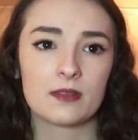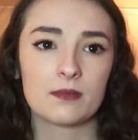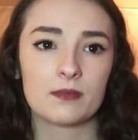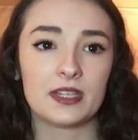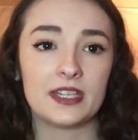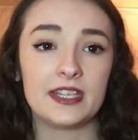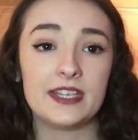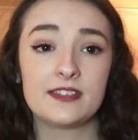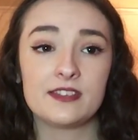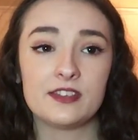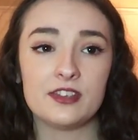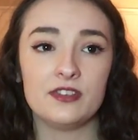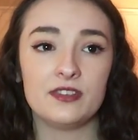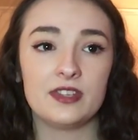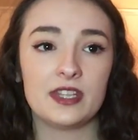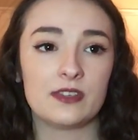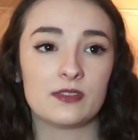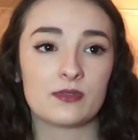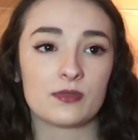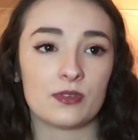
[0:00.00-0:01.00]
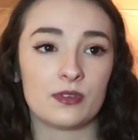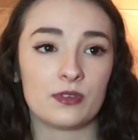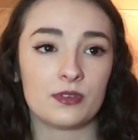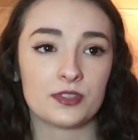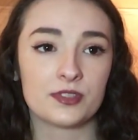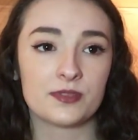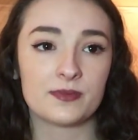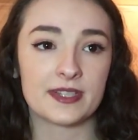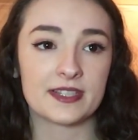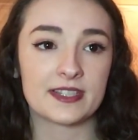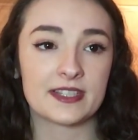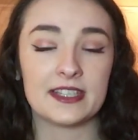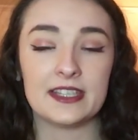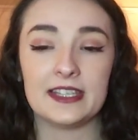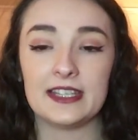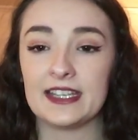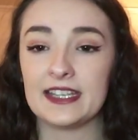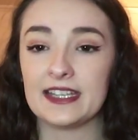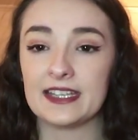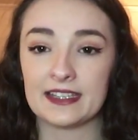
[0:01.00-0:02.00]
Police knew these were automatically
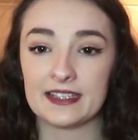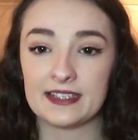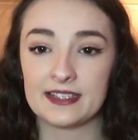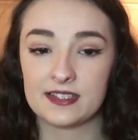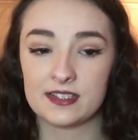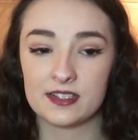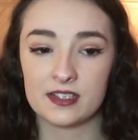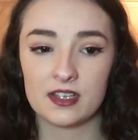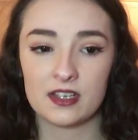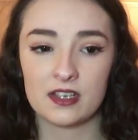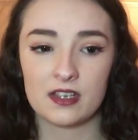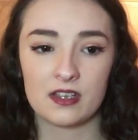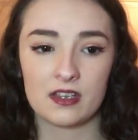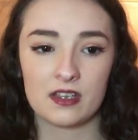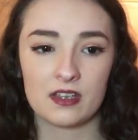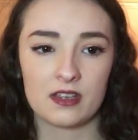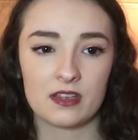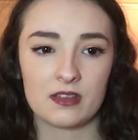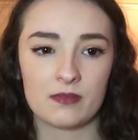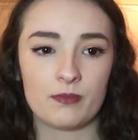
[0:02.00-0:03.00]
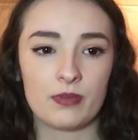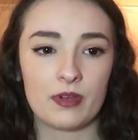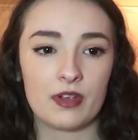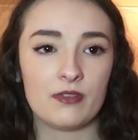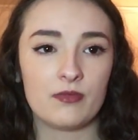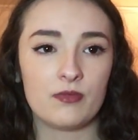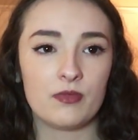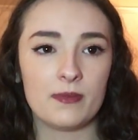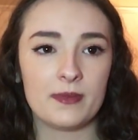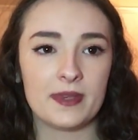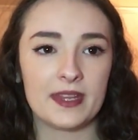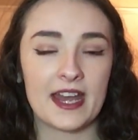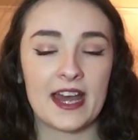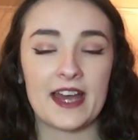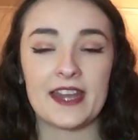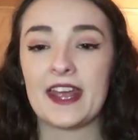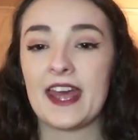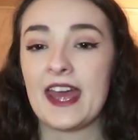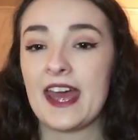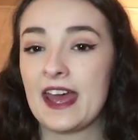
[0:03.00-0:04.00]
linked. Both women
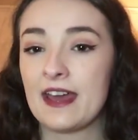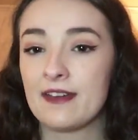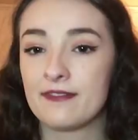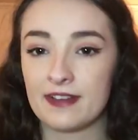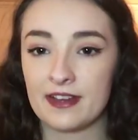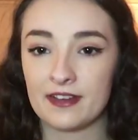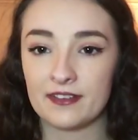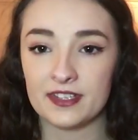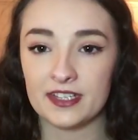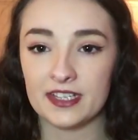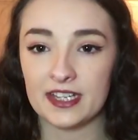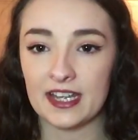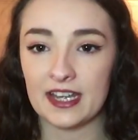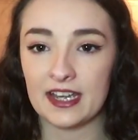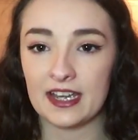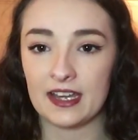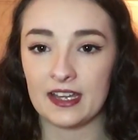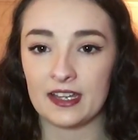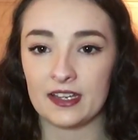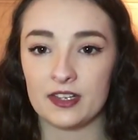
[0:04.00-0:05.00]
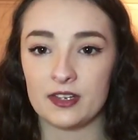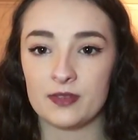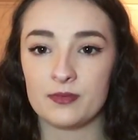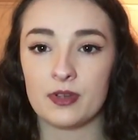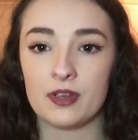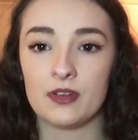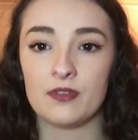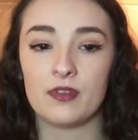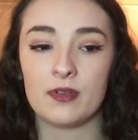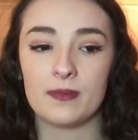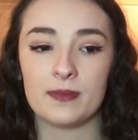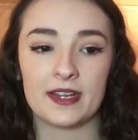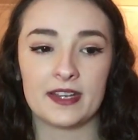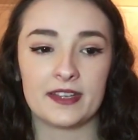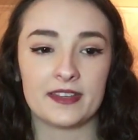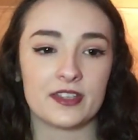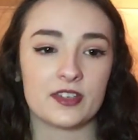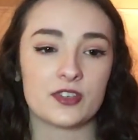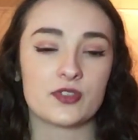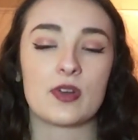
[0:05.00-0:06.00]
had hair found in their hand, both women
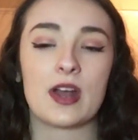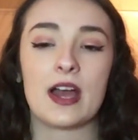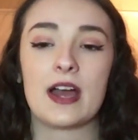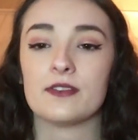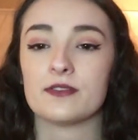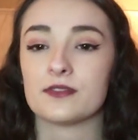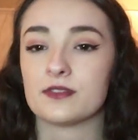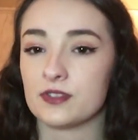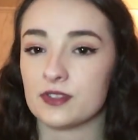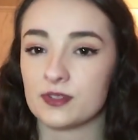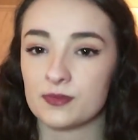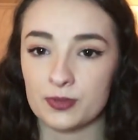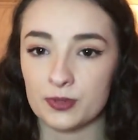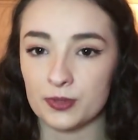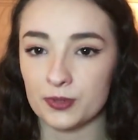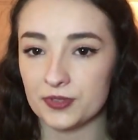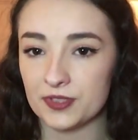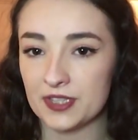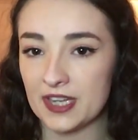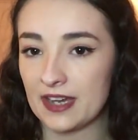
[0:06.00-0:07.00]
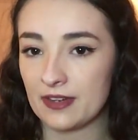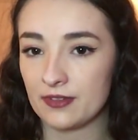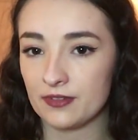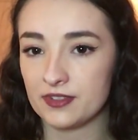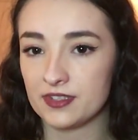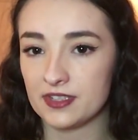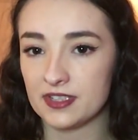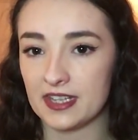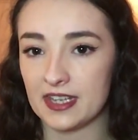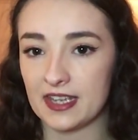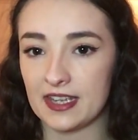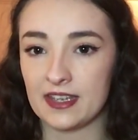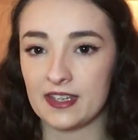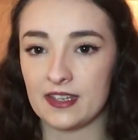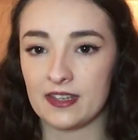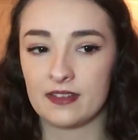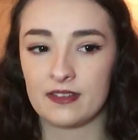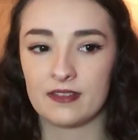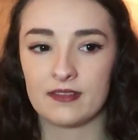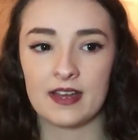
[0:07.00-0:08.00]
had their trousers pulled down to
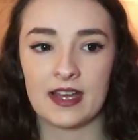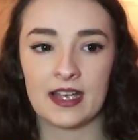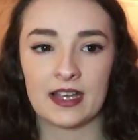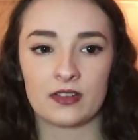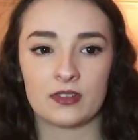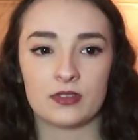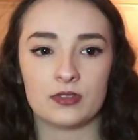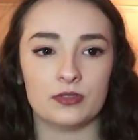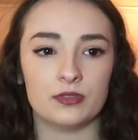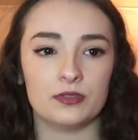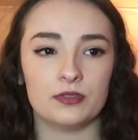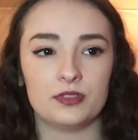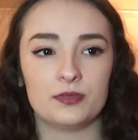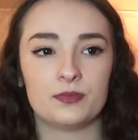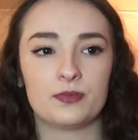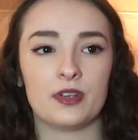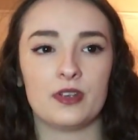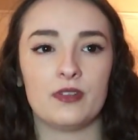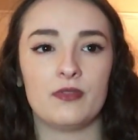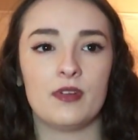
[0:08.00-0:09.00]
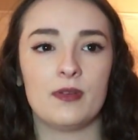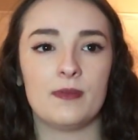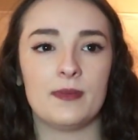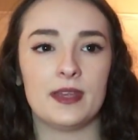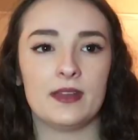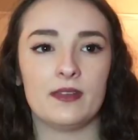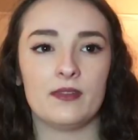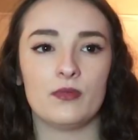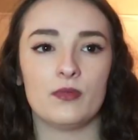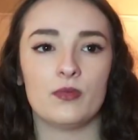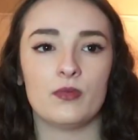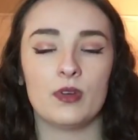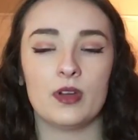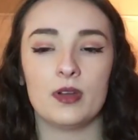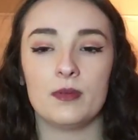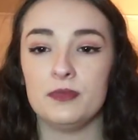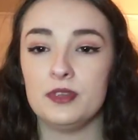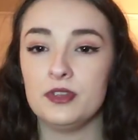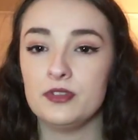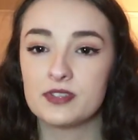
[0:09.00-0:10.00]
their ankles, both women
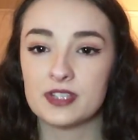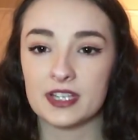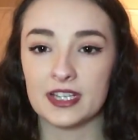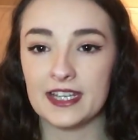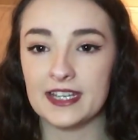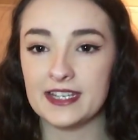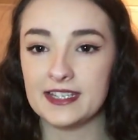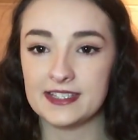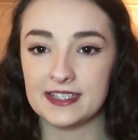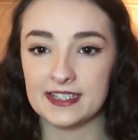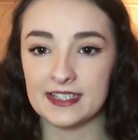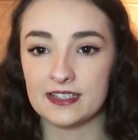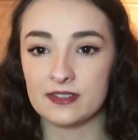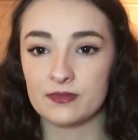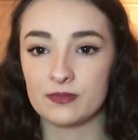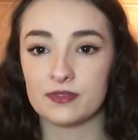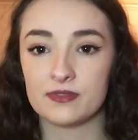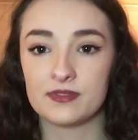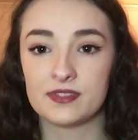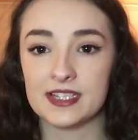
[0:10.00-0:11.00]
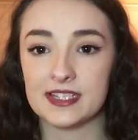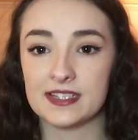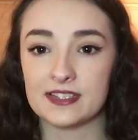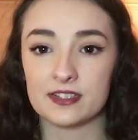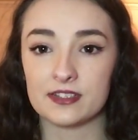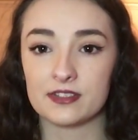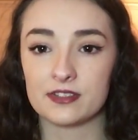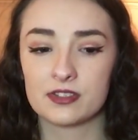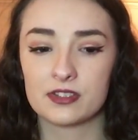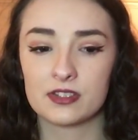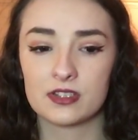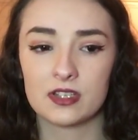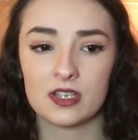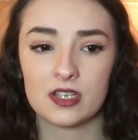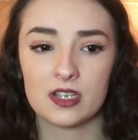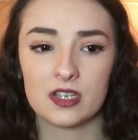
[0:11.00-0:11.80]
were mutilated with scissors.